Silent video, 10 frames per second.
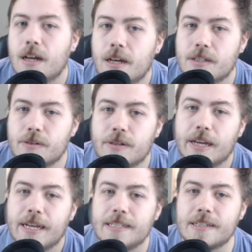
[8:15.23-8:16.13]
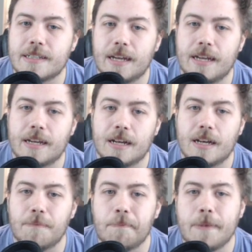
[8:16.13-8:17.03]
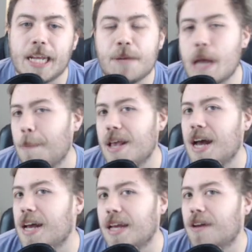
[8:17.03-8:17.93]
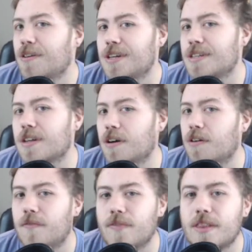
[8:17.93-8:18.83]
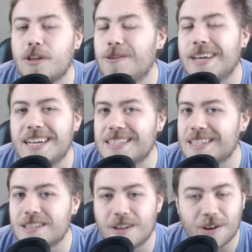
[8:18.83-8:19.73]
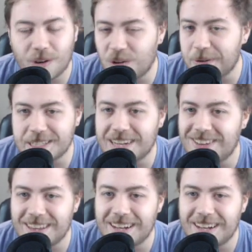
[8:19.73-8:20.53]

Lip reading: So Gaze is like a mini baby eye. So 2 Gazes always going to be in the